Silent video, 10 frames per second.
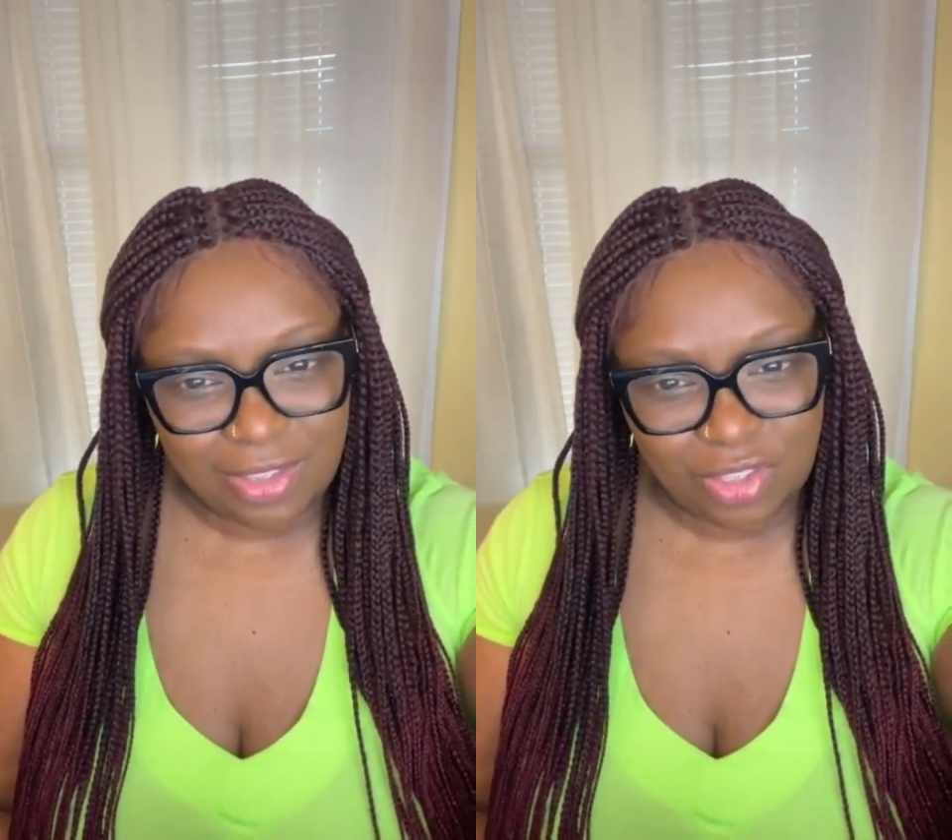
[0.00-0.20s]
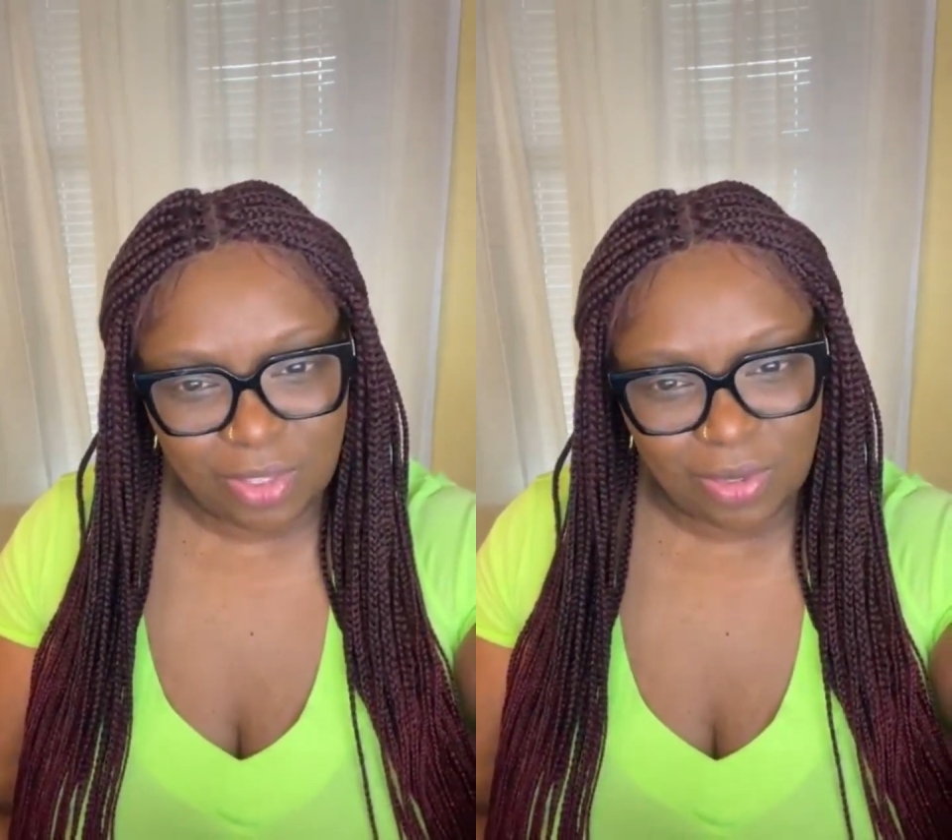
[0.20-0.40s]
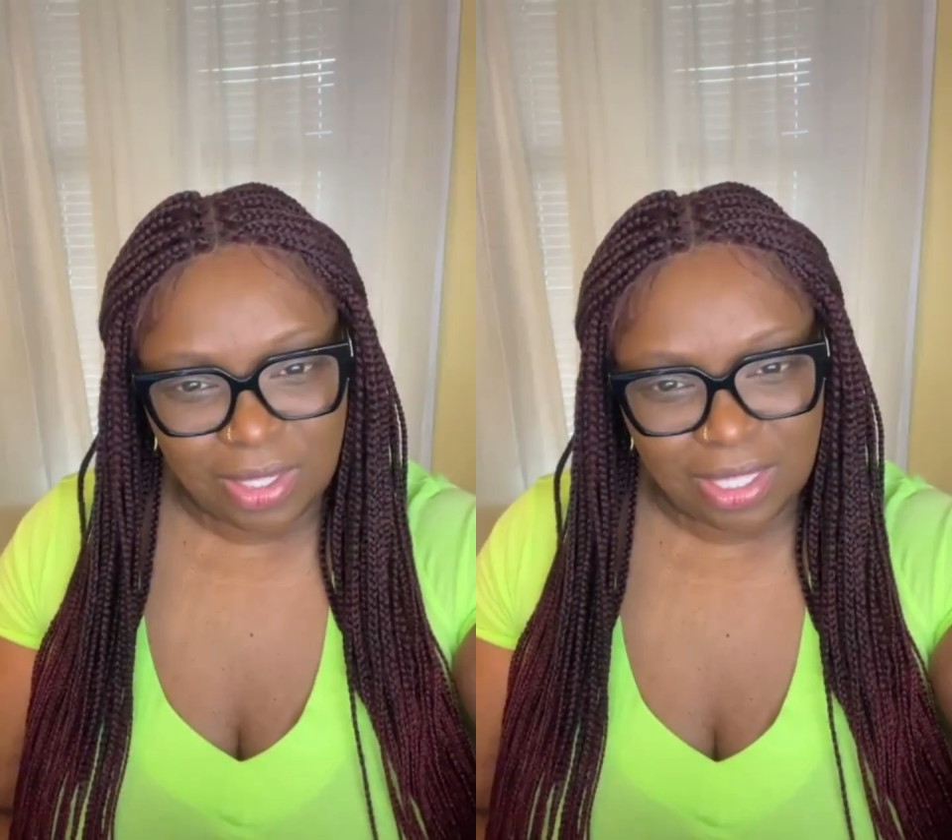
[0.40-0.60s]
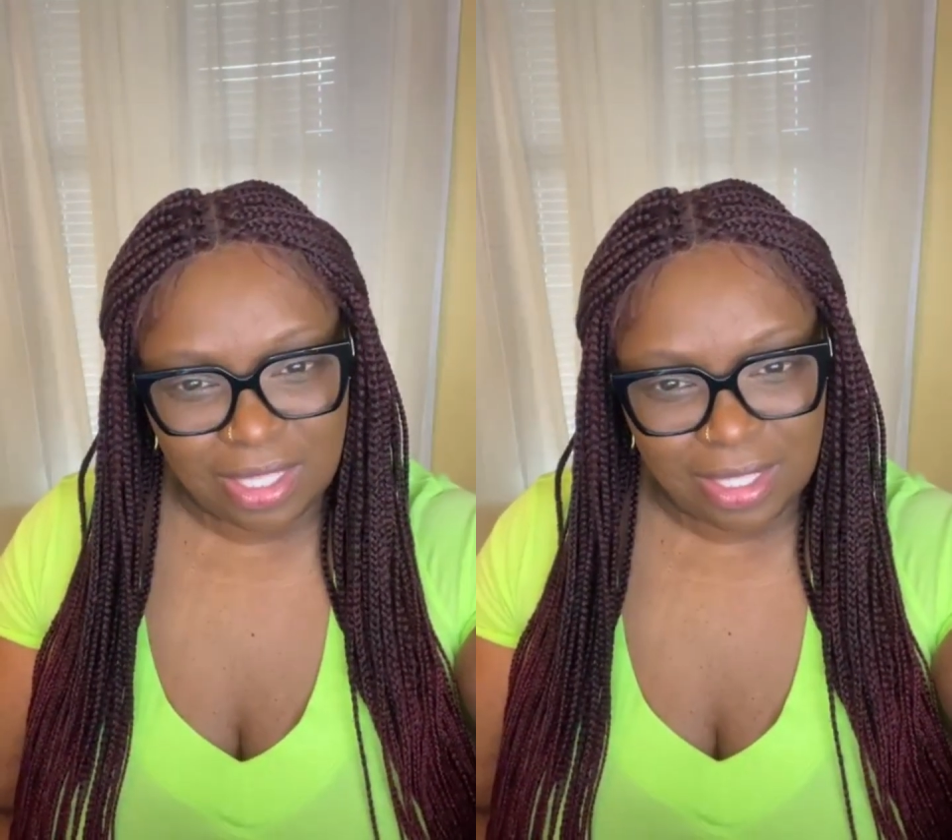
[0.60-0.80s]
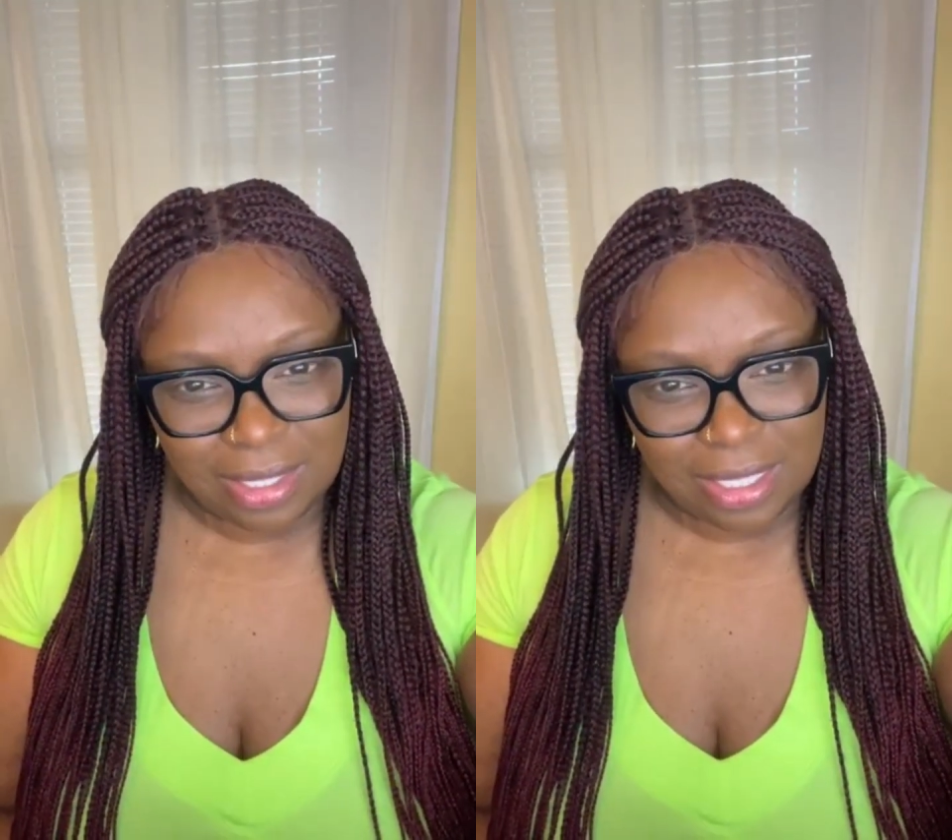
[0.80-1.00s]

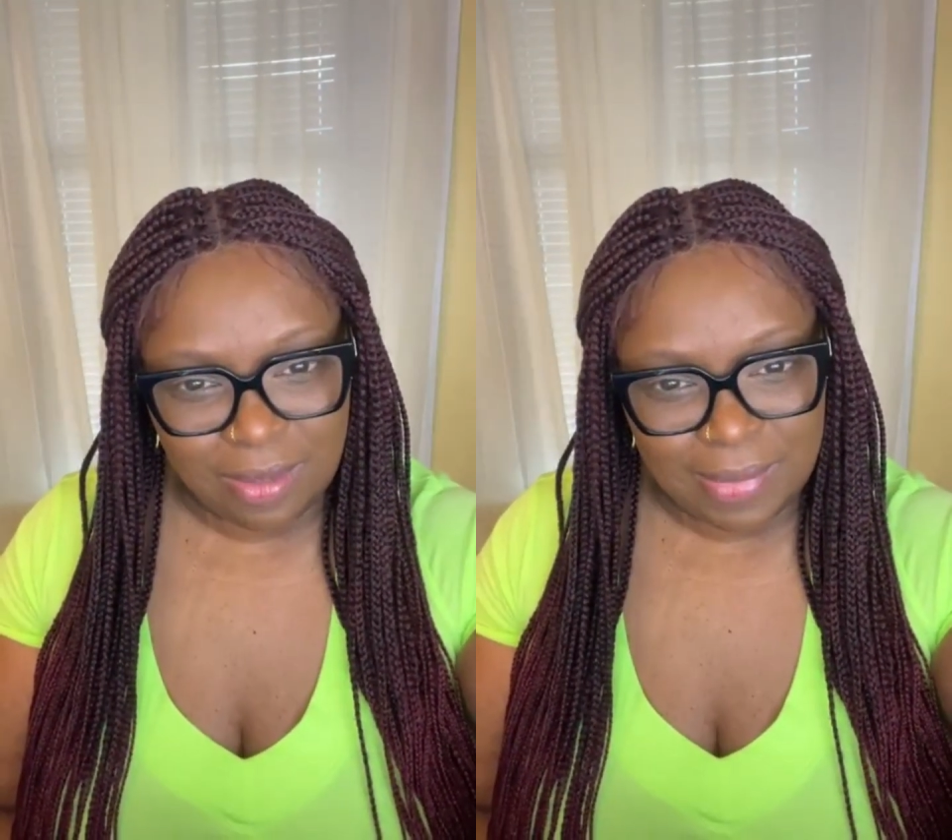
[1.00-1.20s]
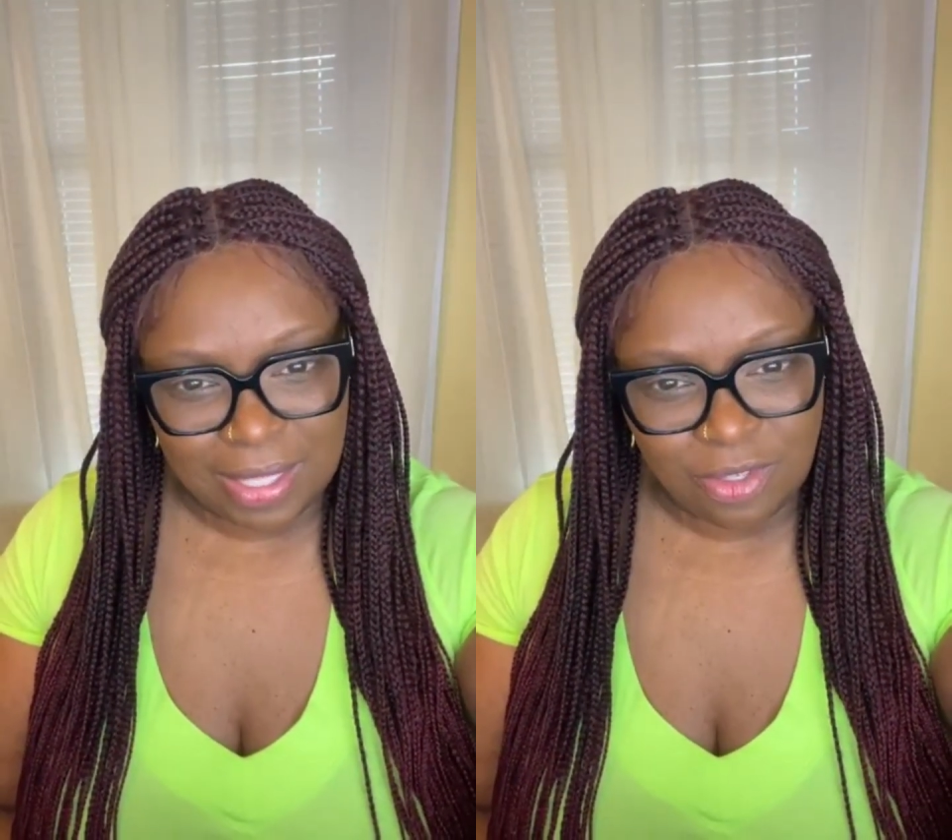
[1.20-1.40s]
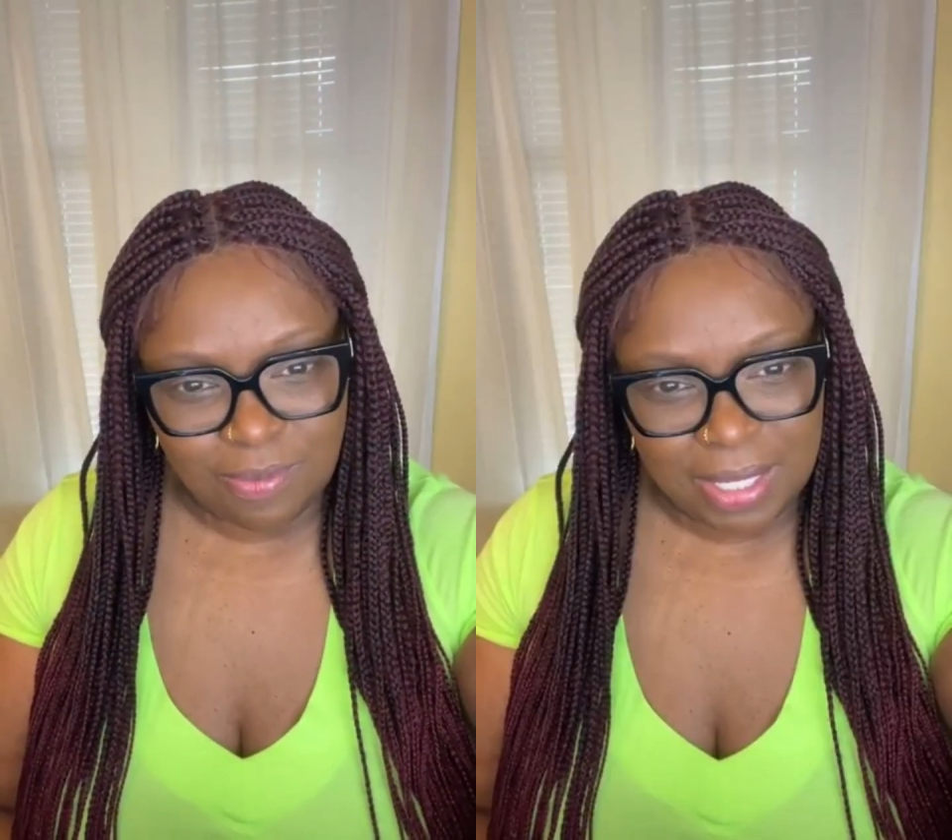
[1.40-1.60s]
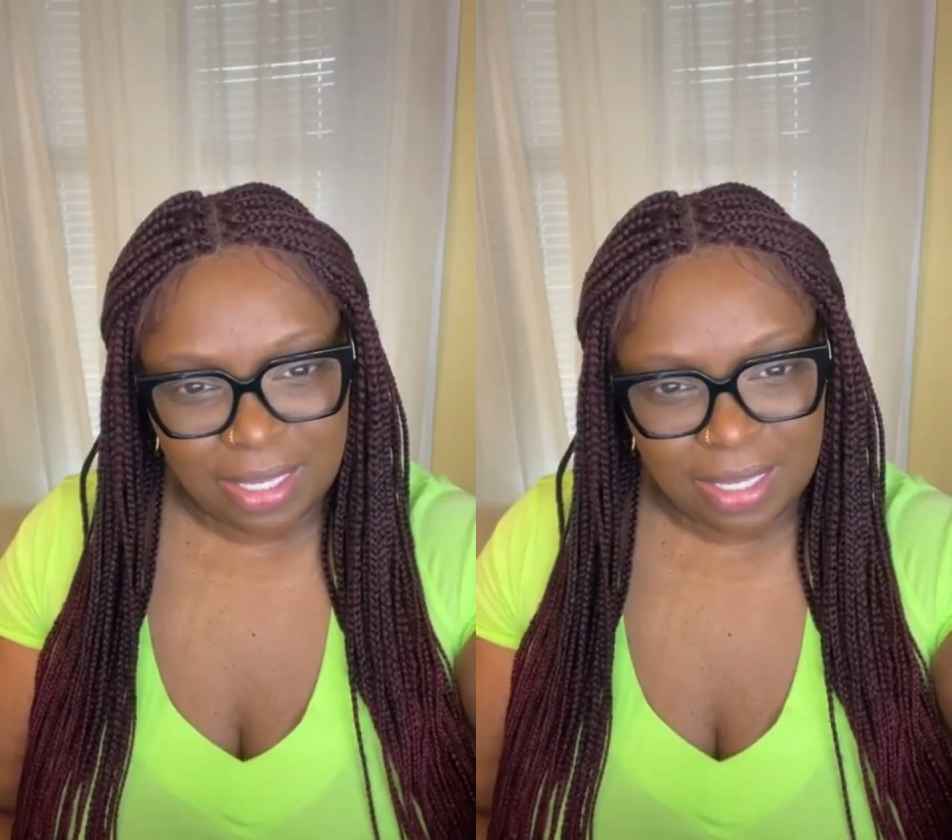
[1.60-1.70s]
So you can imagine